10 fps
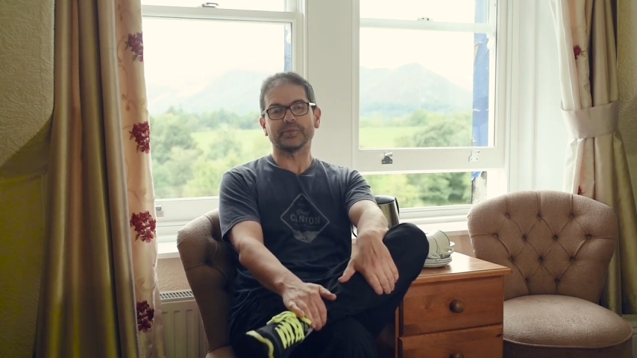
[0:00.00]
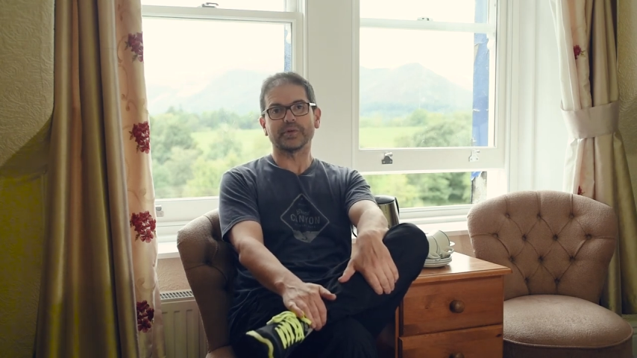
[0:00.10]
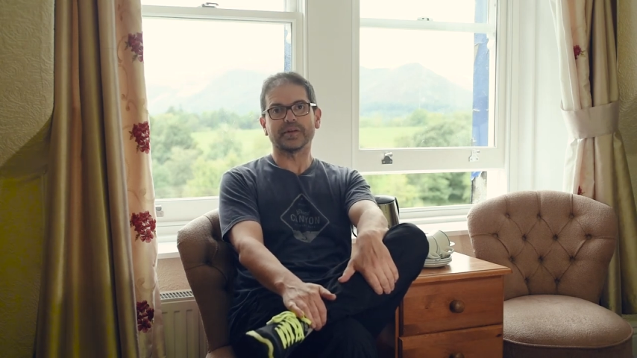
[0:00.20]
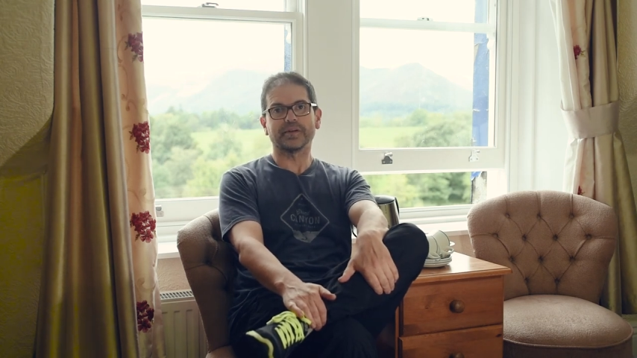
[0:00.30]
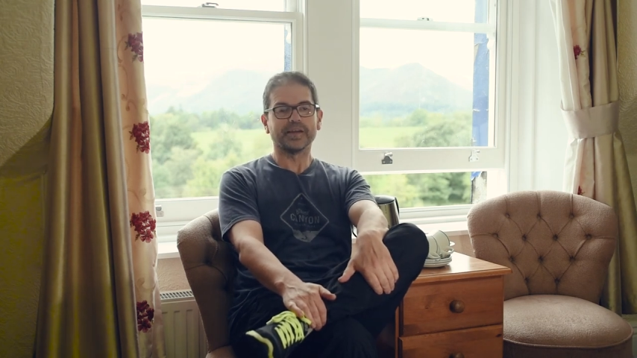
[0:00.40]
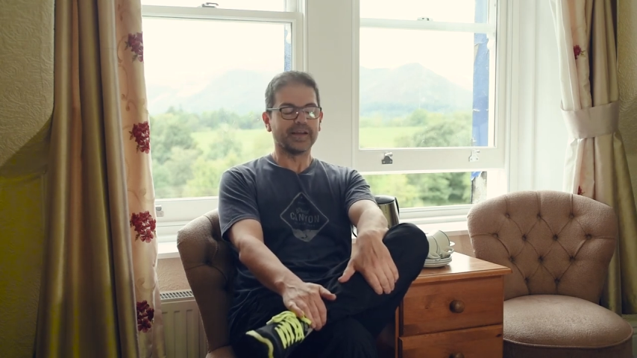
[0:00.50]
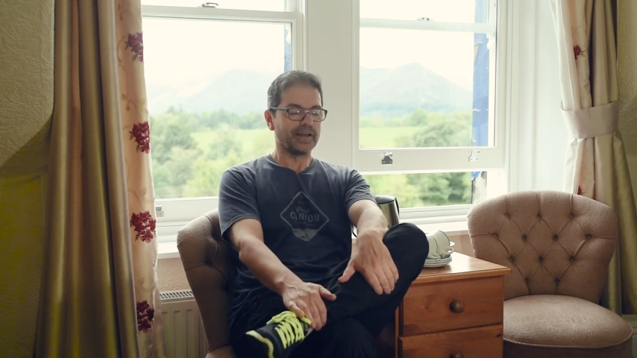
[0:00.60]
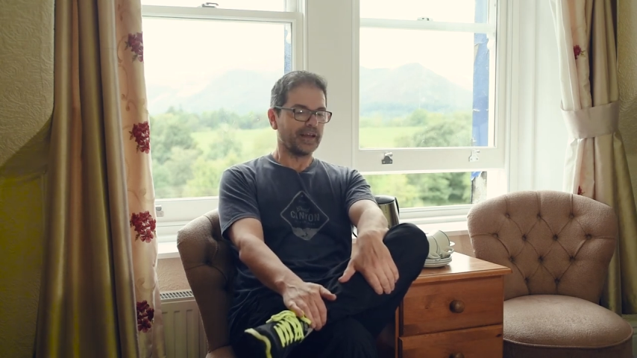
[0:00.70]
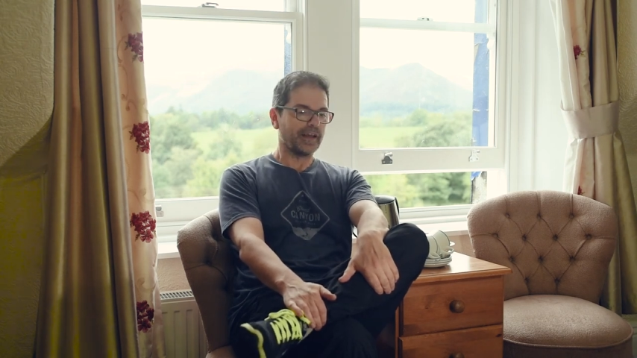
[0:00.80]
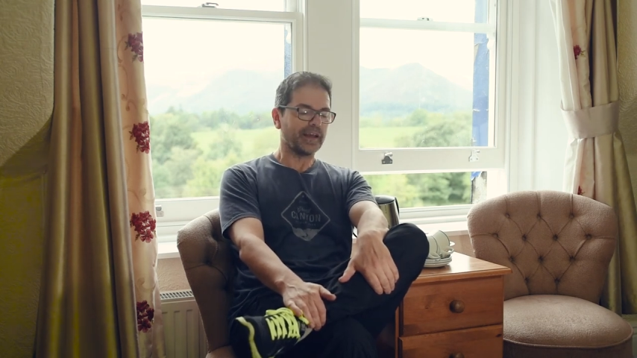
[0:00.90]
And we're gonna
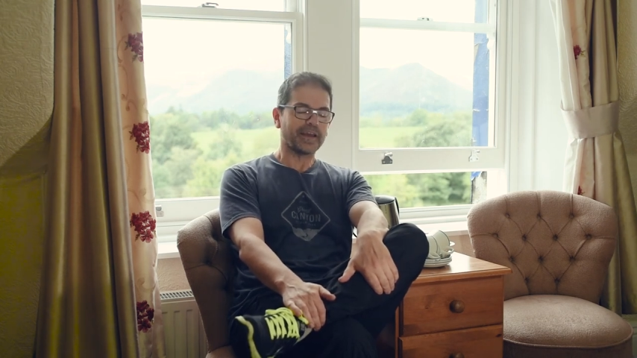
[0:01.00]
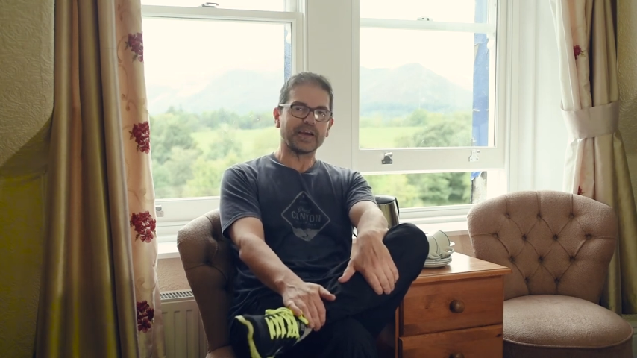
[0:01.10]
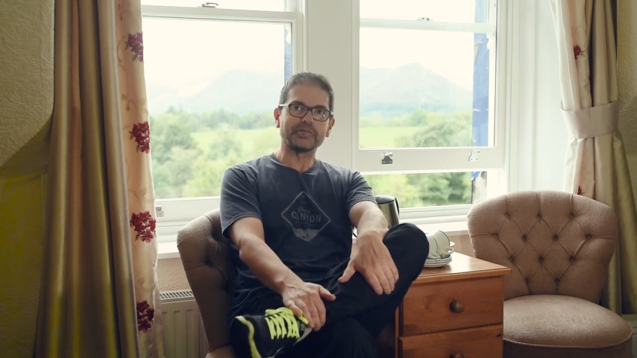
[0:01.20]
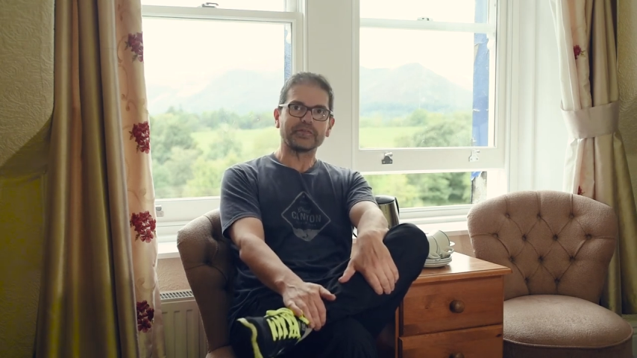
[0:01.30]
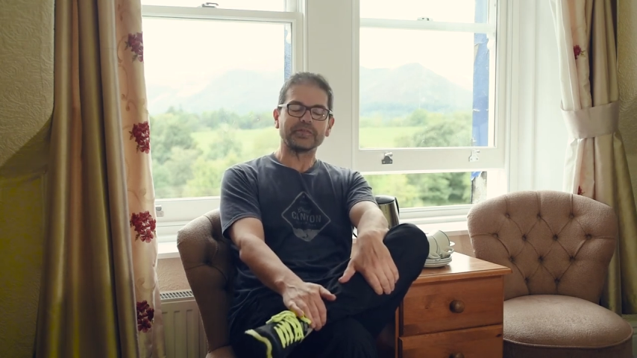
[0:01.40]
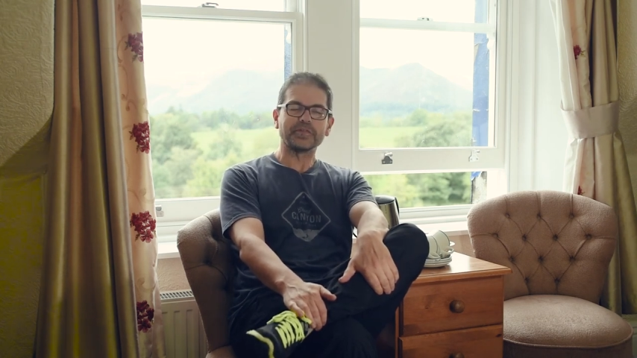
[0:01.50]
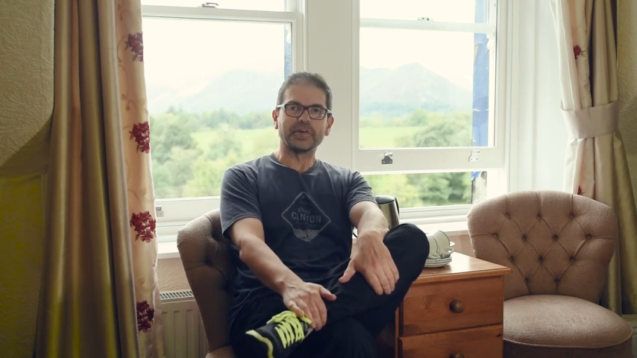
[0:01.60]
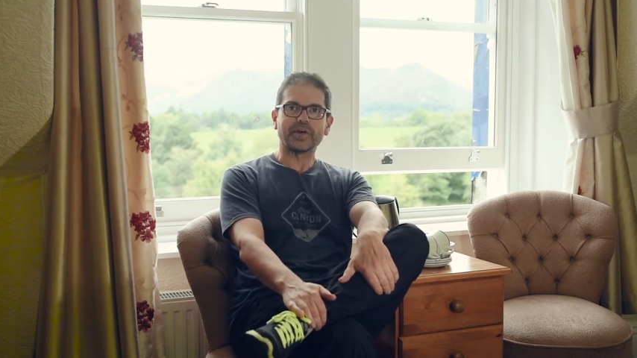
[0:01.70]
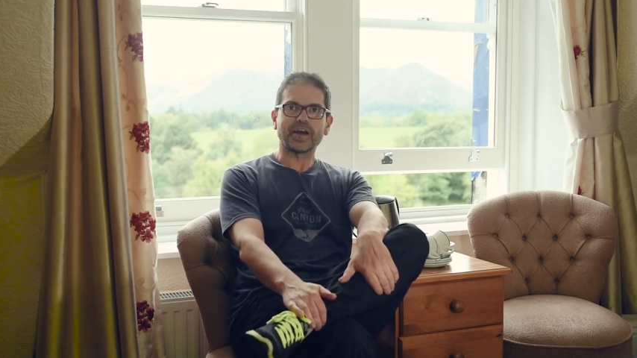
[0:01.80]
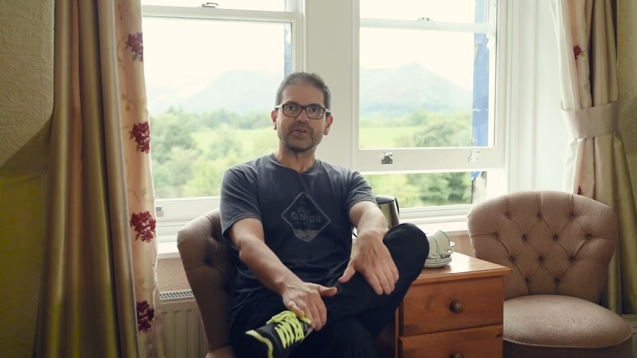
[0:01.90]
hang out for a
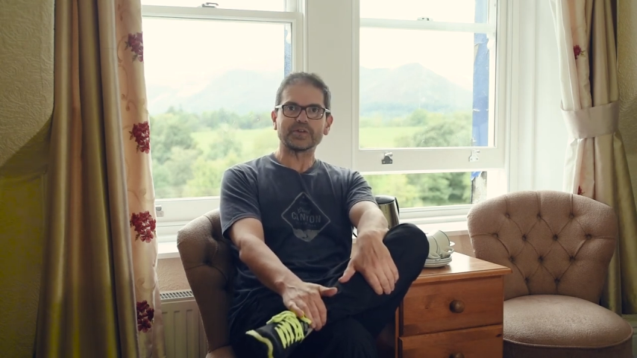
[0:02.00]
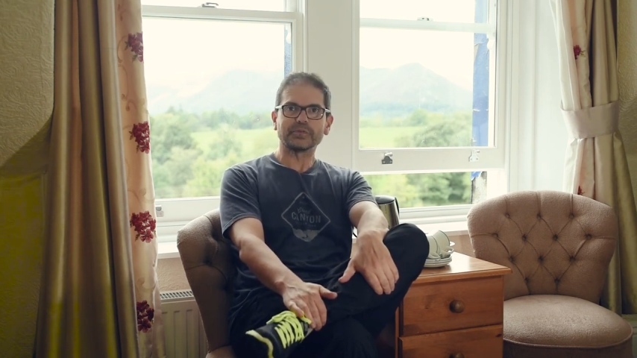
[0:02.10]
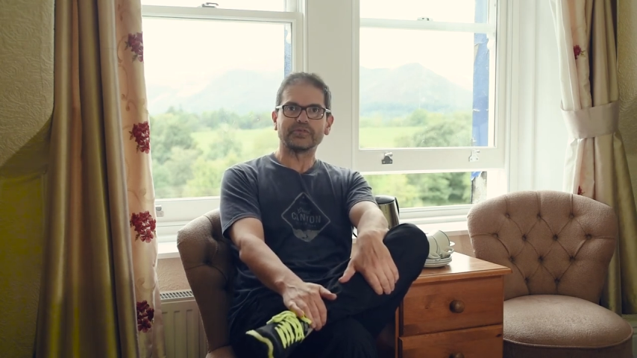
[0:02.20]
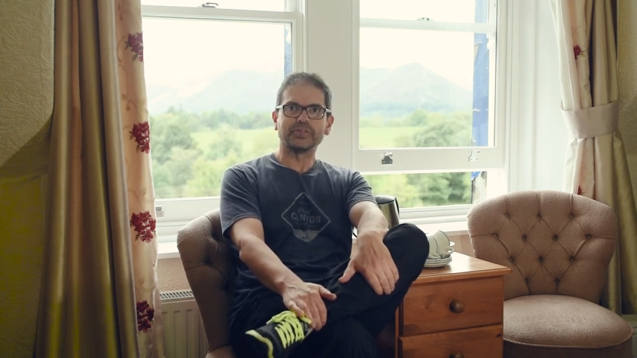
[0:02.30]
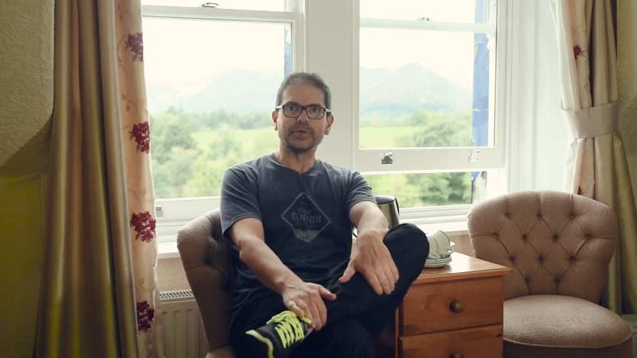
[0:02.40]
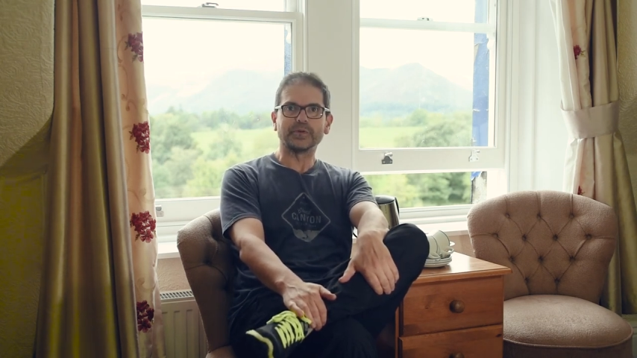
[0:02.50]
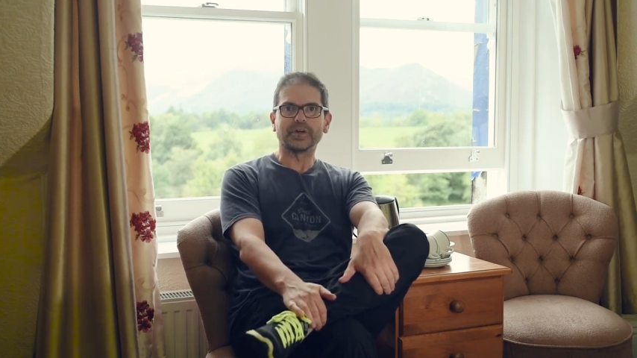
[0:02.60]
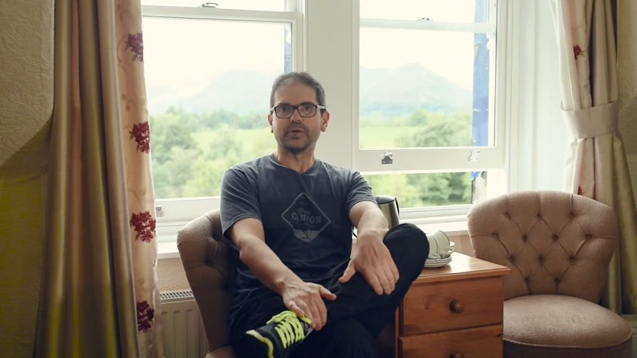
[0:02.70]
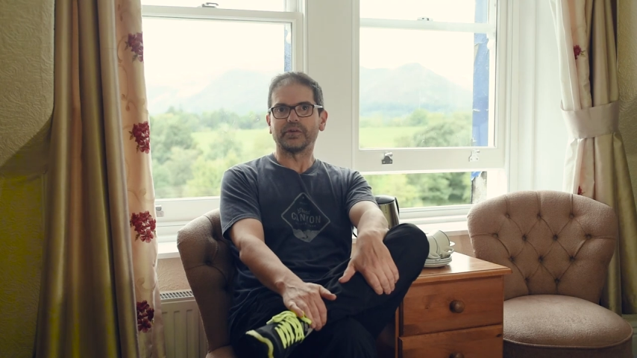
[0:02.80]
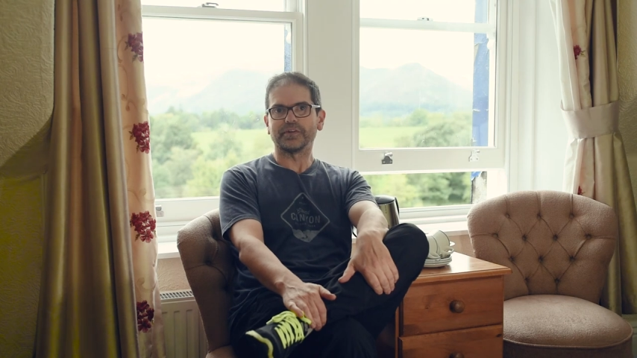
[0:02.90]
few hours before we all
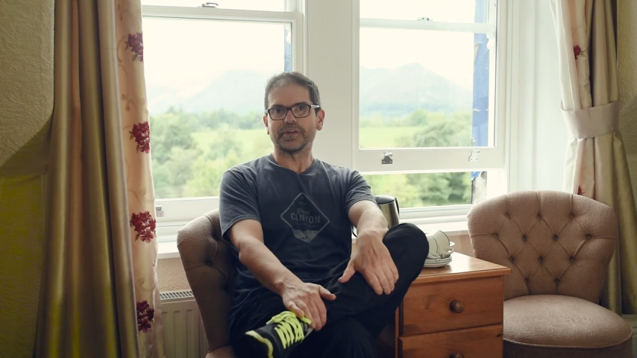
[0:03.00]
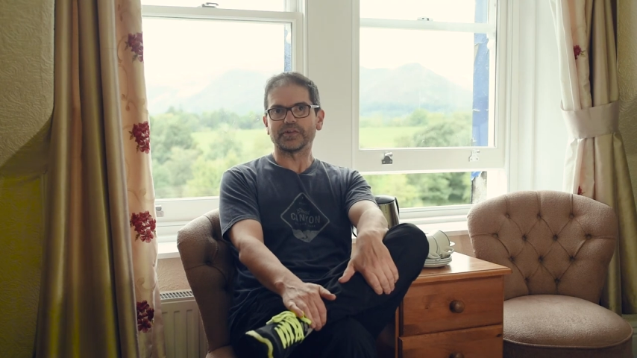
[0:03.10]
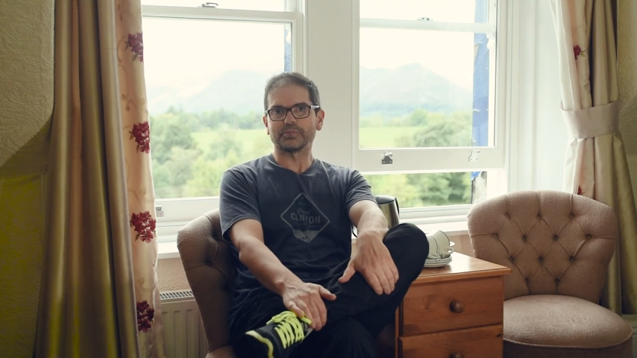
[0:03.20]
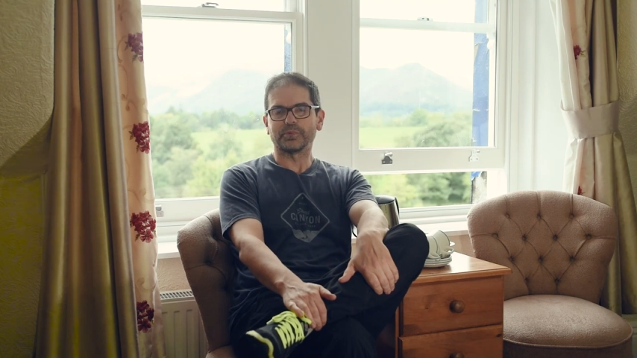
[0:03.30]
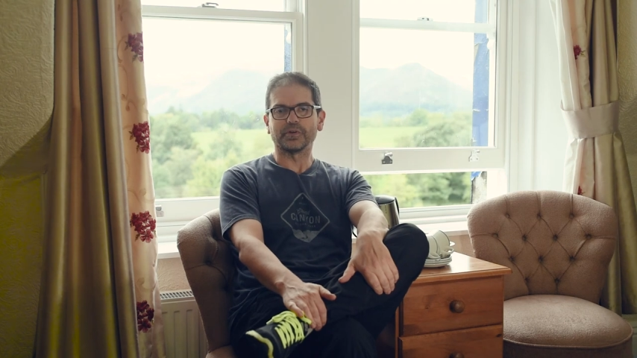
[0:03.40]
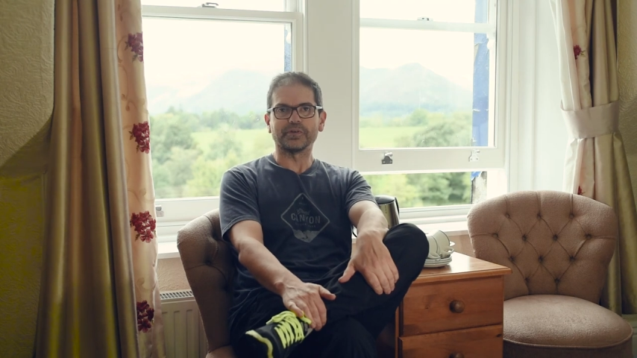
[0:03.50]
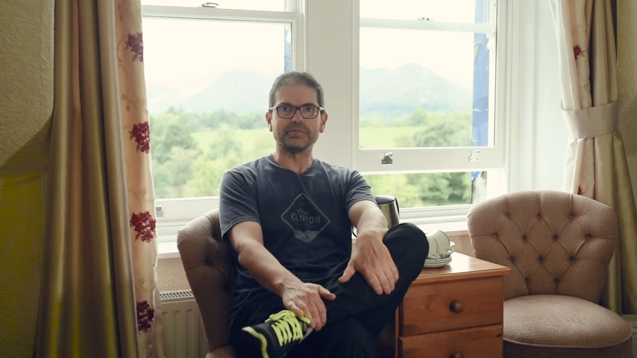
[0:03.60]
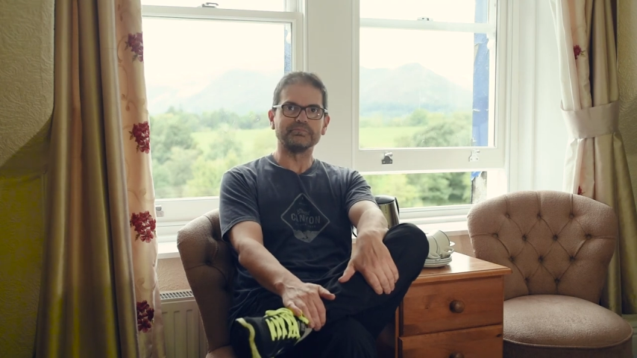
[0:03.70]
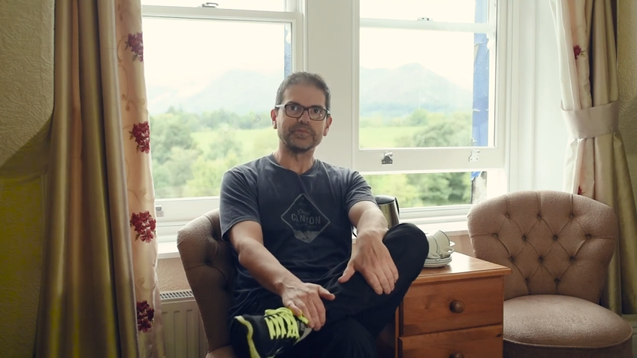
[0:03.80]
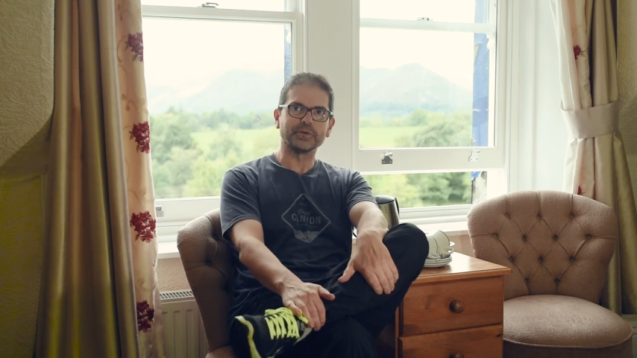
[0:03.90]
go off and explore
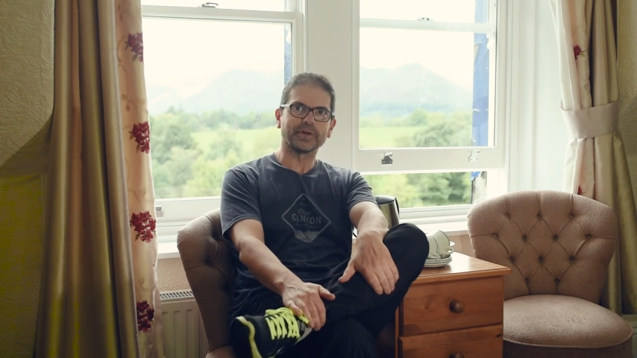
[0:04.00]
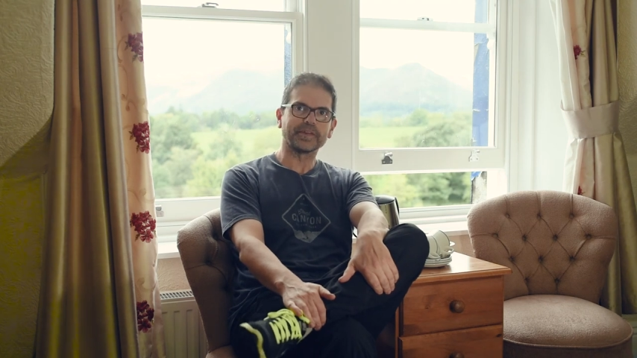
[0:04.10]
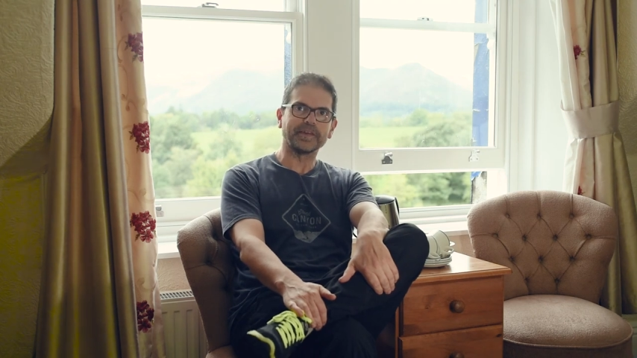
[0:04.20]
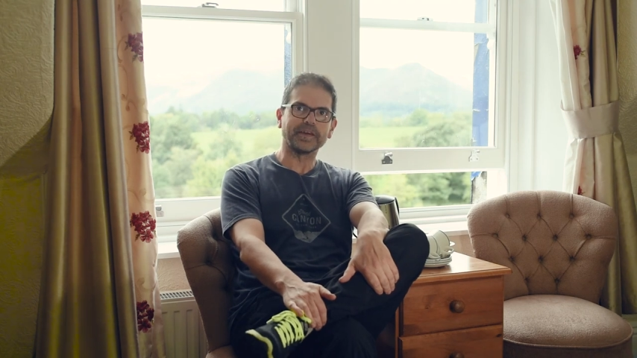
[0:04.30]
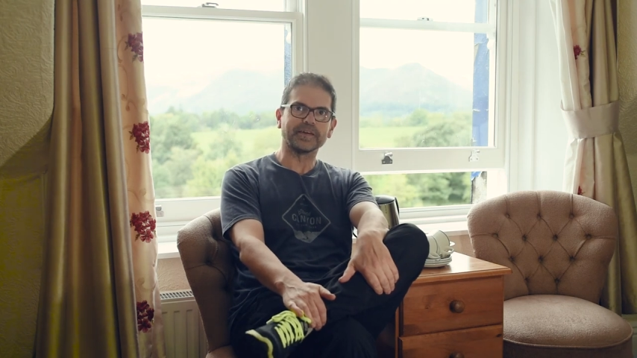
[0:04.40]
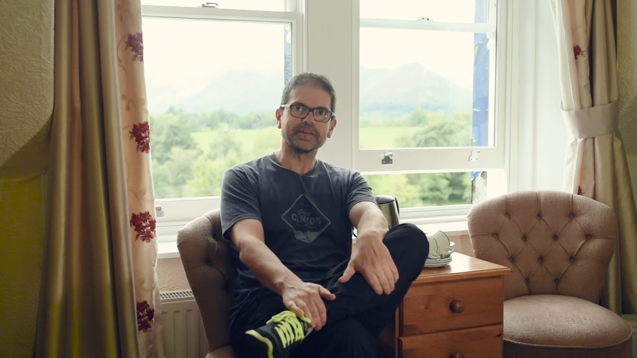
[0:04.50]
and do our thing,